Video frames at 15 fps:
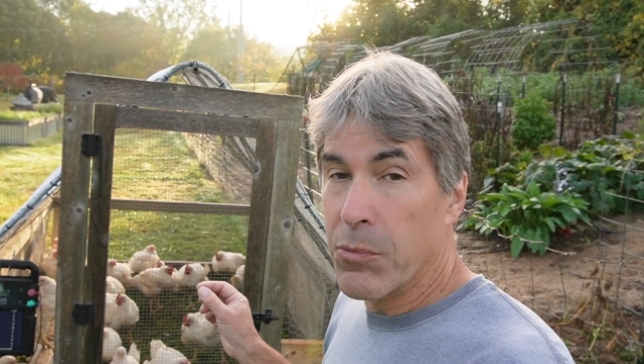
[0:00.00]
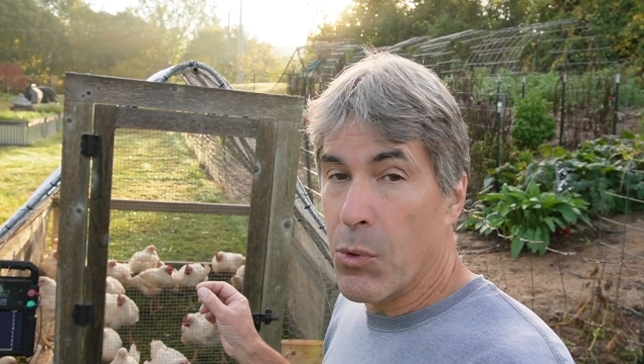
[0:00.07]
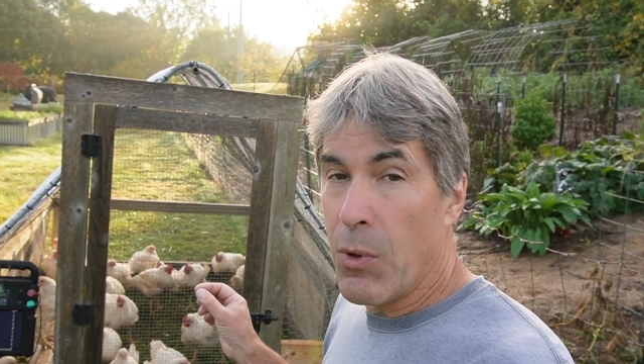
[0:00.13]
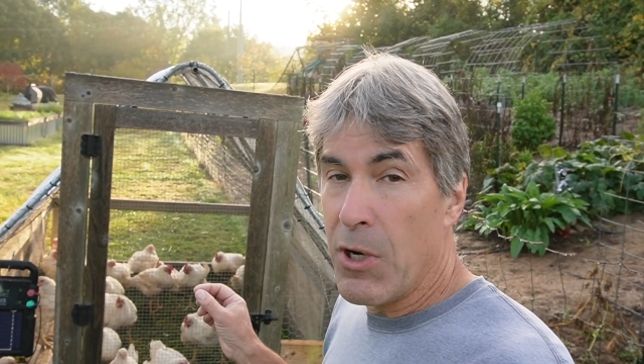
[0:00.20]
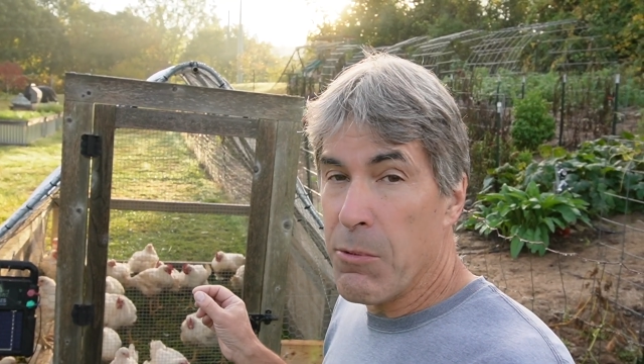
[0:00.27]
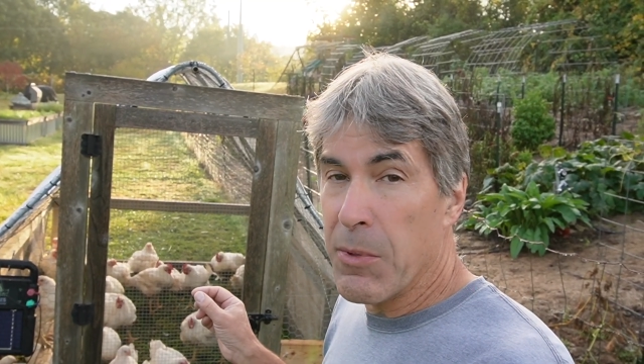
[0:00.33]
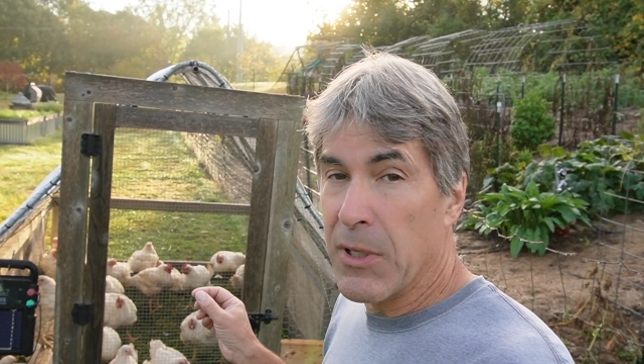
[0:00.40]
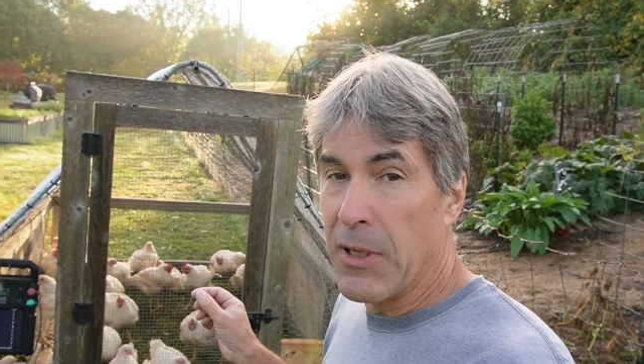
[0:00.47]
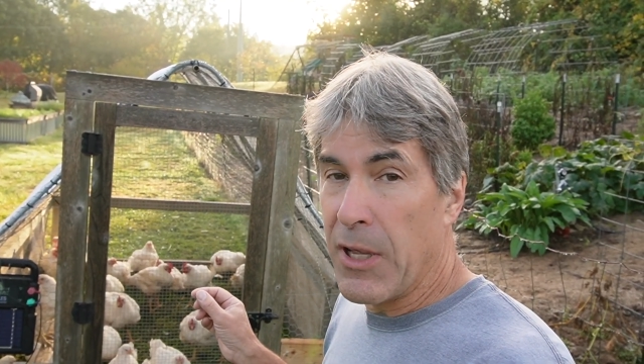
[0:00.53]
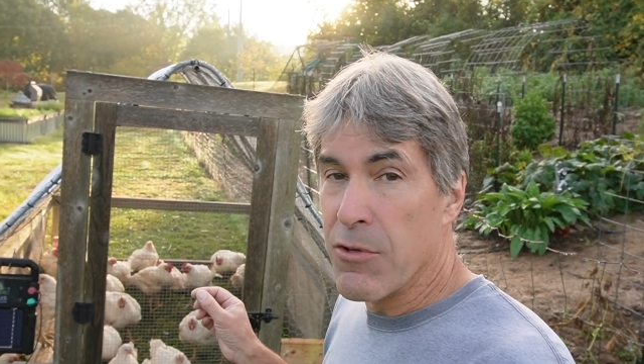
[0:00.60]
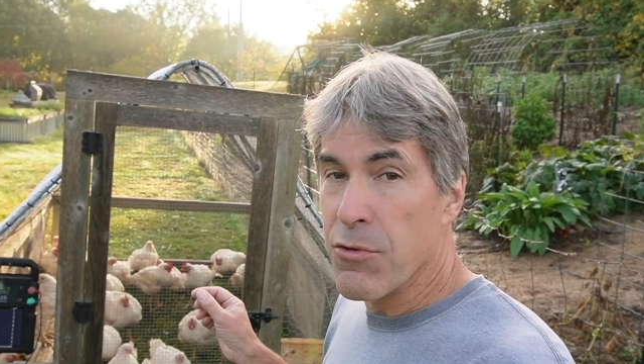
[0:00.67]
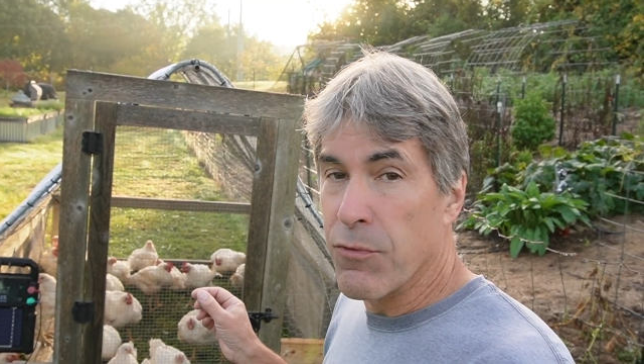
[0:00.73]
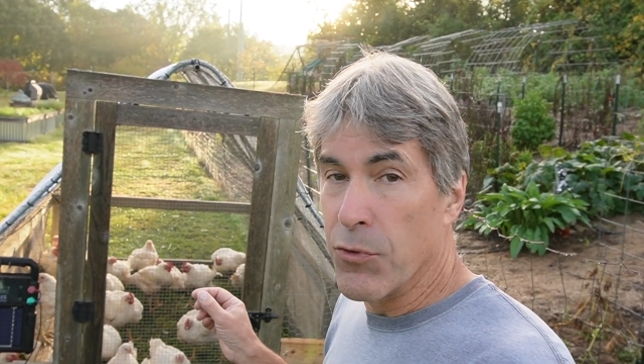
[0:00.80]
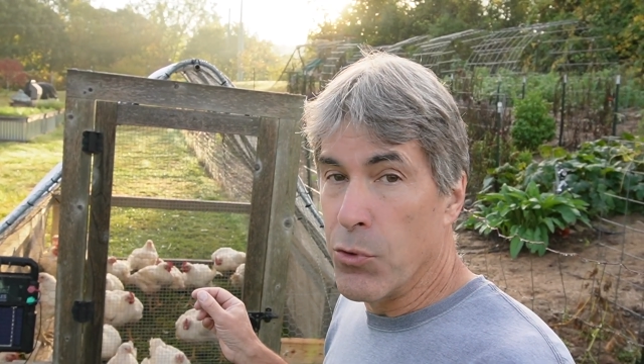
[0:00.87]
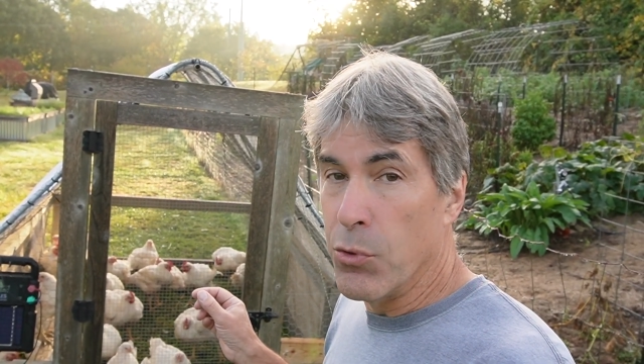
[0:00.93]
quite a bit
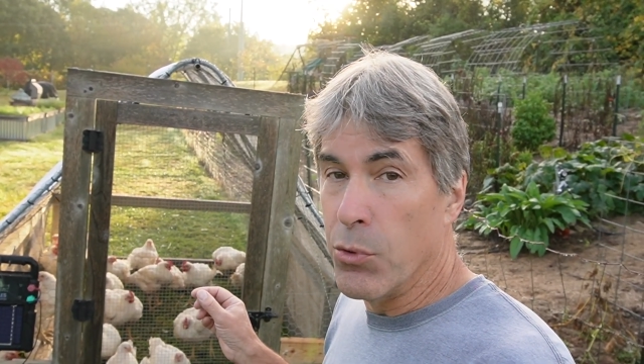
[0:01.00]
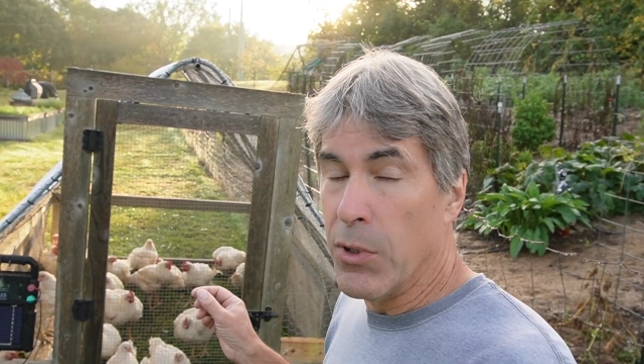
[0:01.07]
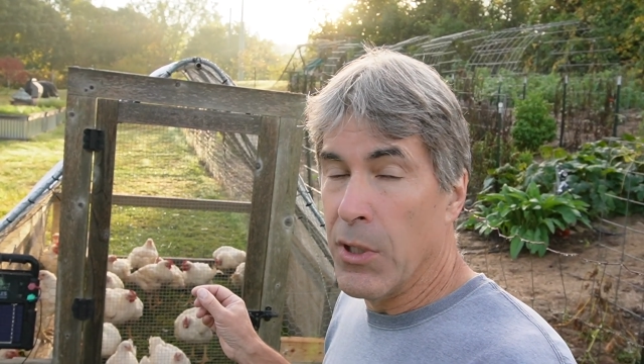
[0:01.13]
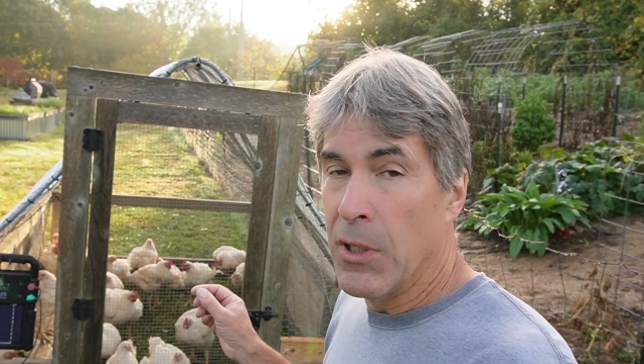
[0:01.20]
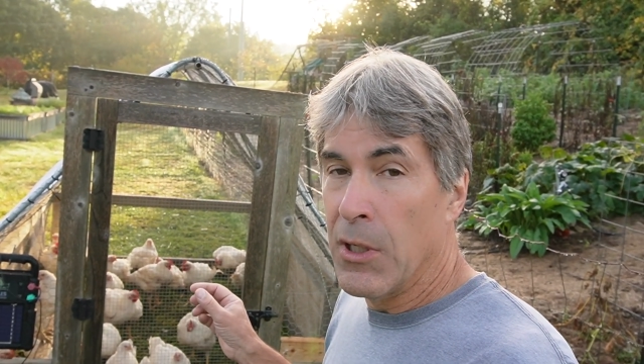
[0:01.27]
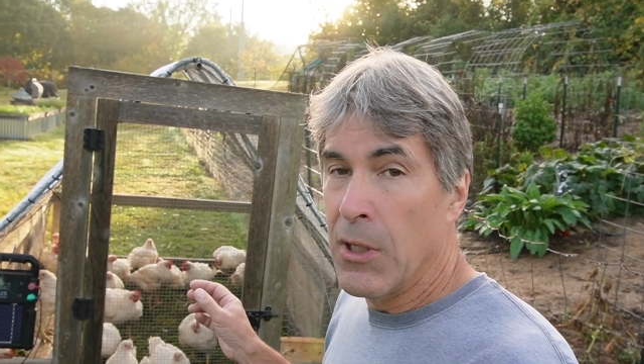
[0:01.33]
less food